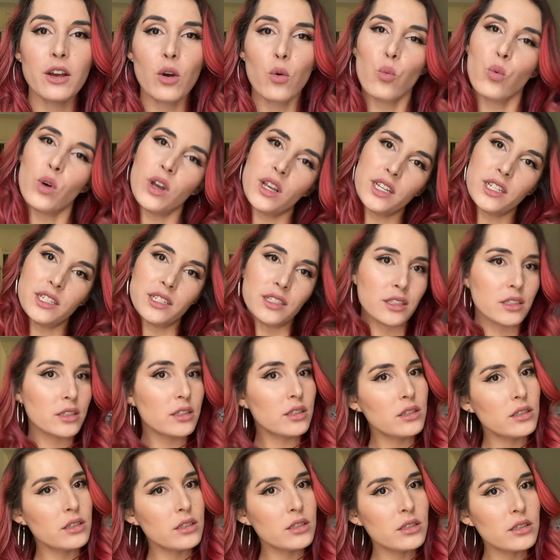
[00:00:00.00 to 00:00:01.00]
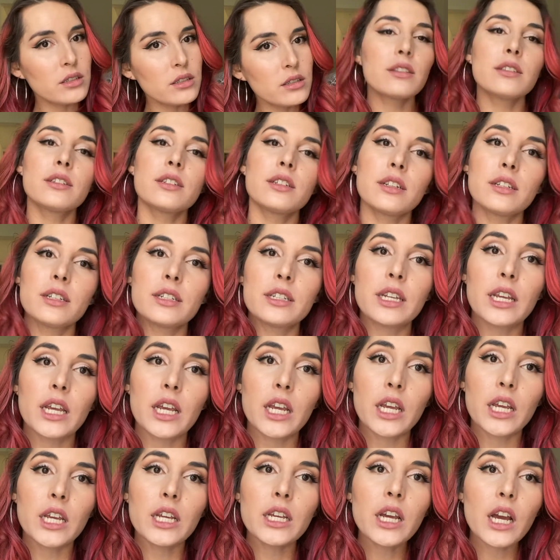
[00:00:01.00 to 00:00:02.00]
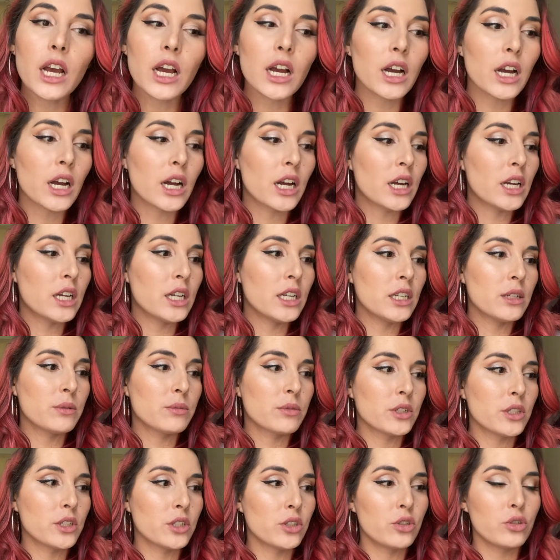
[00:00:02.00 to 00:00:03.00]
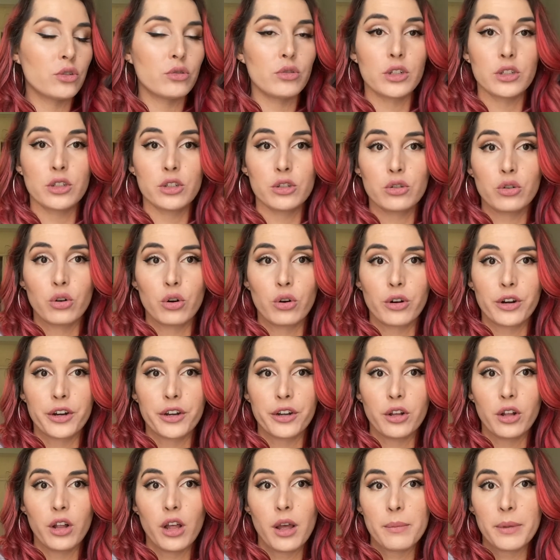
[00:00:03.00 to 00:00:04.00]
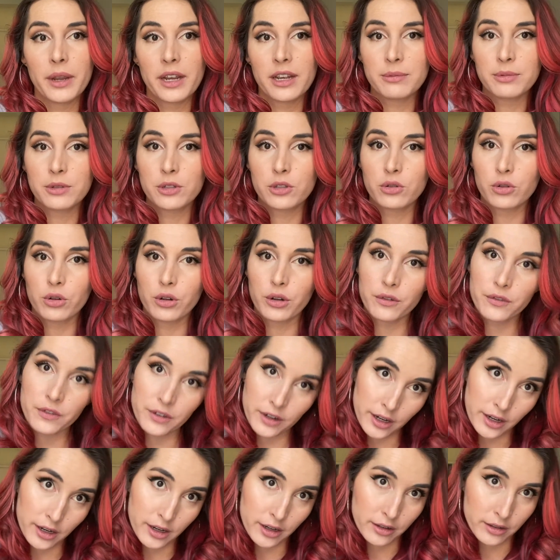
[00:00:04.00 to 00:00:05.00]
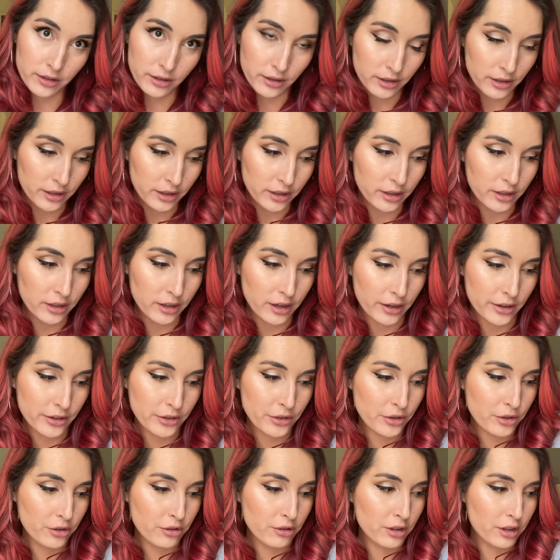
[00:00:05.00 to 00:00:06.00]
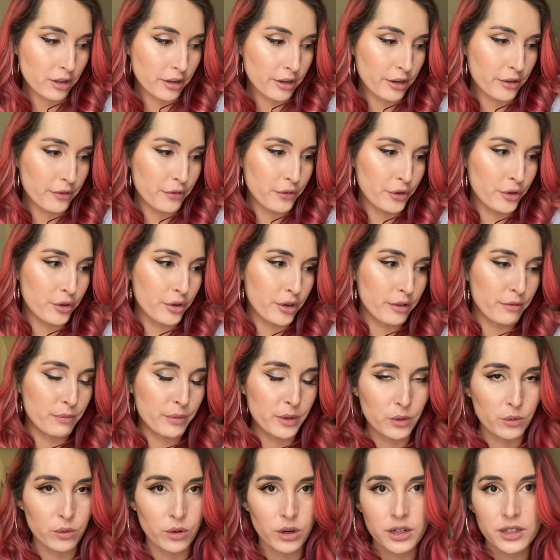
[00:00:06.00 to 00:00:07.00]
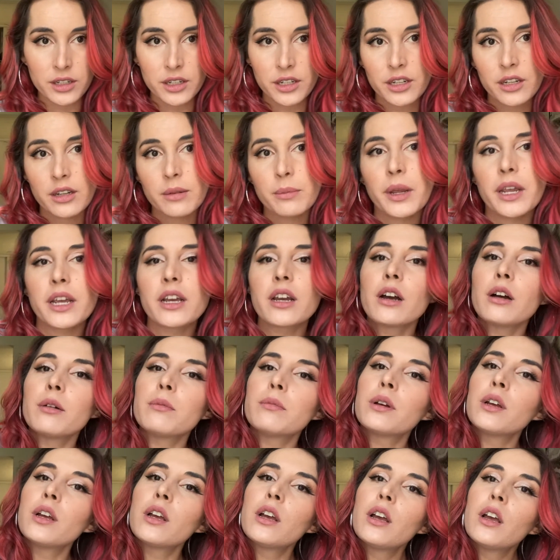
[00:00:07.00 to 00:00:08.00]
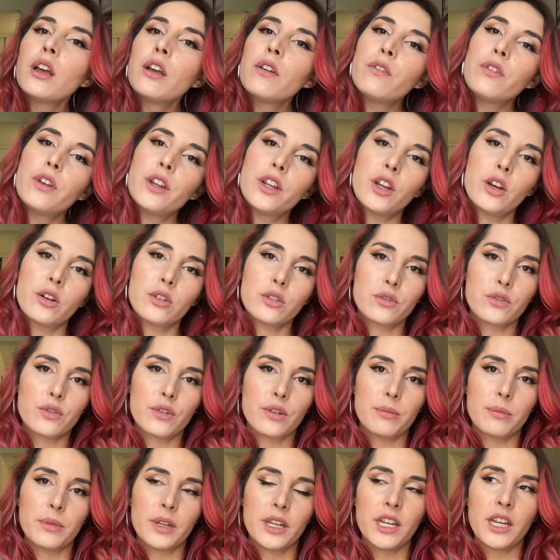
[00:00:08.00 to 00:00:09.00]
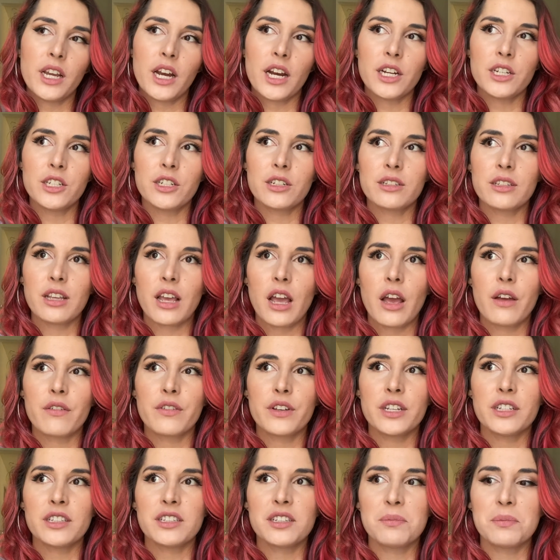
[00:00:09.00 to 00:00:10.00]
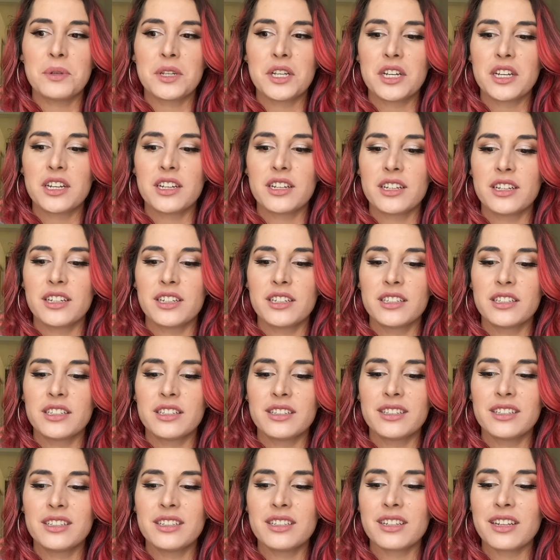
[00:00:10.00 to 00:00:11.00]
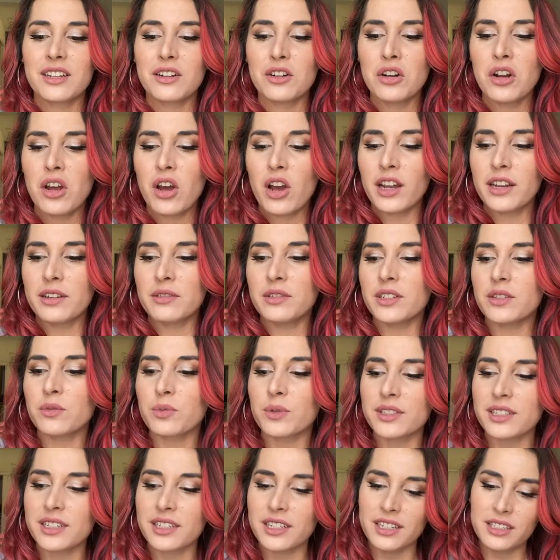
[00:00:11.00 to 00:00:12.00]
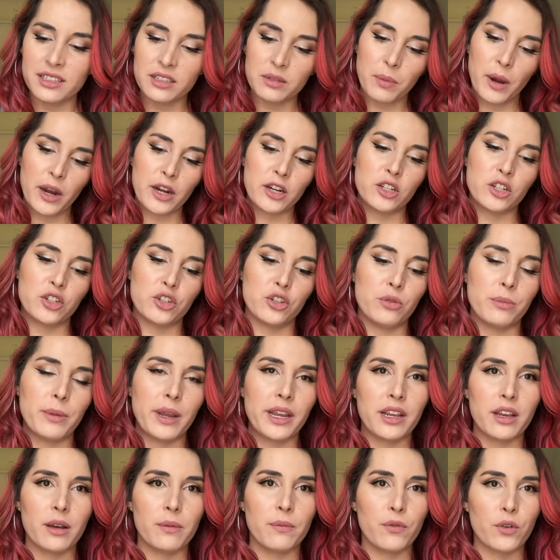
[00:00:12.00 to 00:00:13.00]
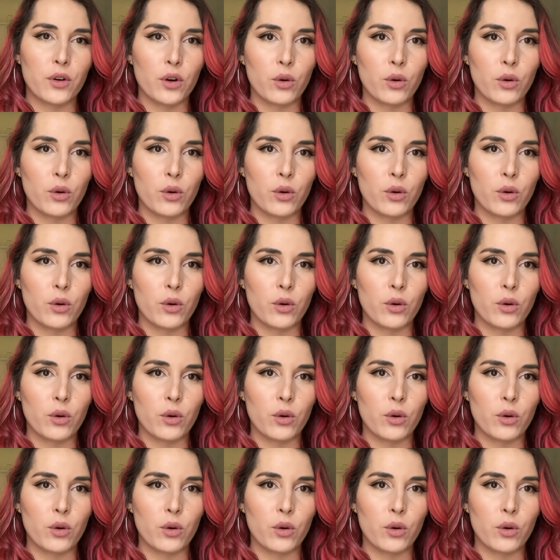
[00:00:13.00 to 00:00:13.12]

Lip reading: What is up? Today I am gonna do a makeup tutorial. Finally, I know a lot of you have been wanting makeup videos from me. I just haven't because I don't know, I just wasn't inspired to do makeup for a